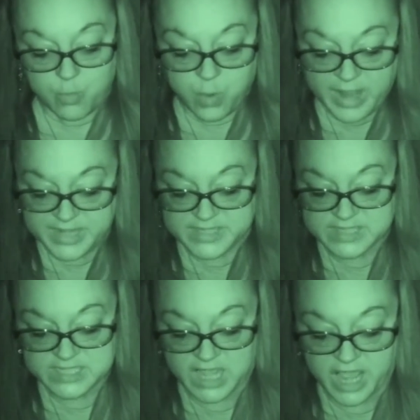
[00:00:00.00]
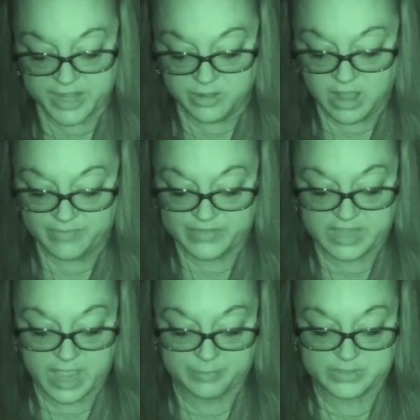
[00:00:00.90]
What is the title of the
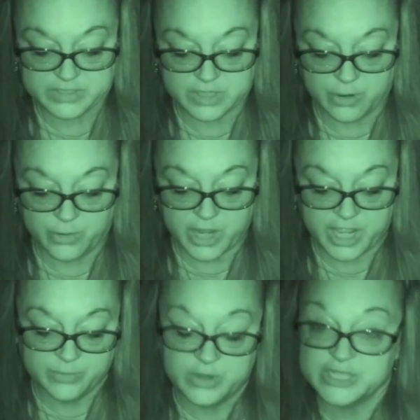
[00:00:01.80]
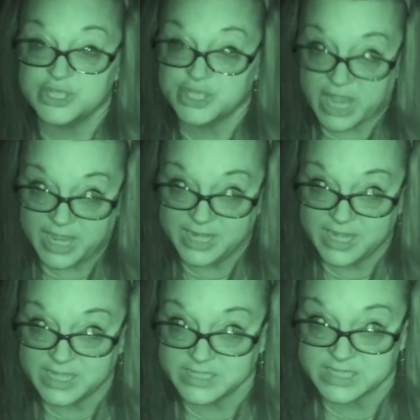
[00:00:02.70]
episode in which Shane
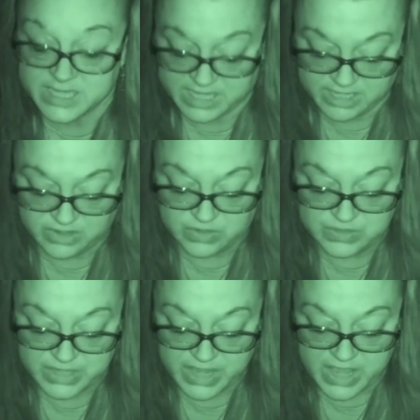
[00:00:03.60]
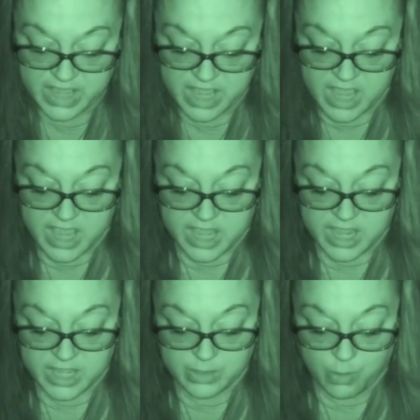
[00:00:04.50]
gets killed
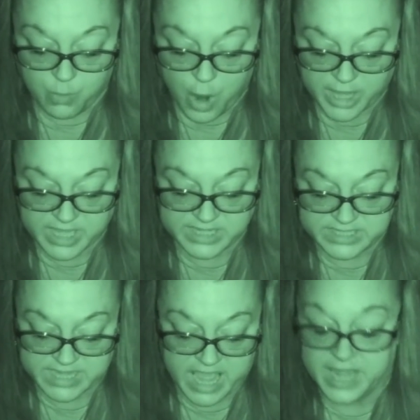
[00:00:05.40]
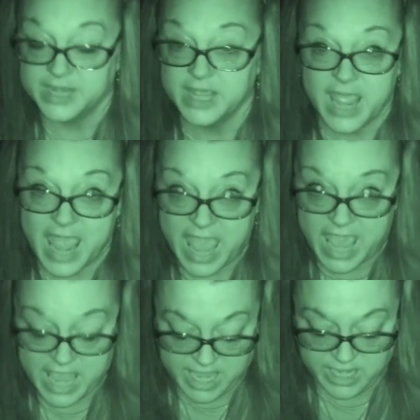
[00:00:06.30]
in The Walking Dead?
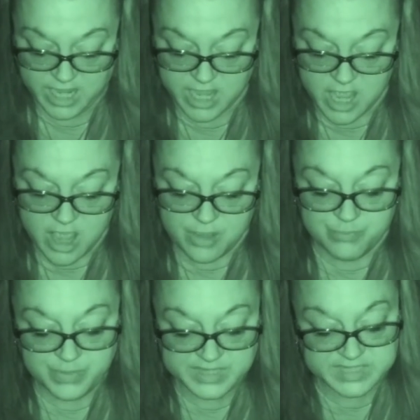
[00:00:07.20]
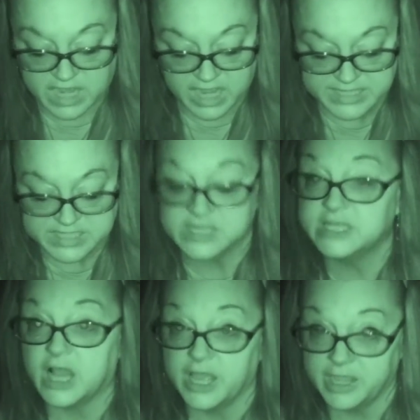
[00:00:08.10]
A, Besides the
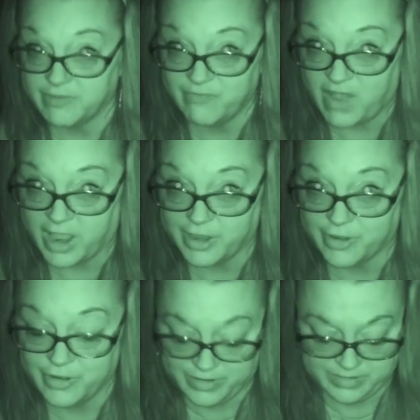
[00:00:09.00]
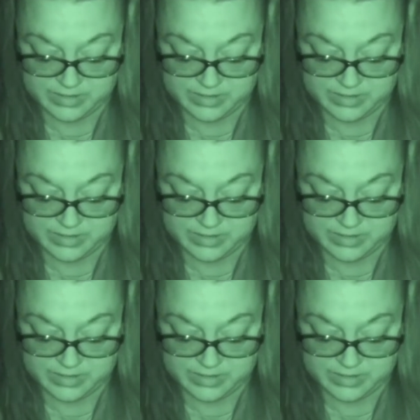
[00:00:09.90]
Dying Fire,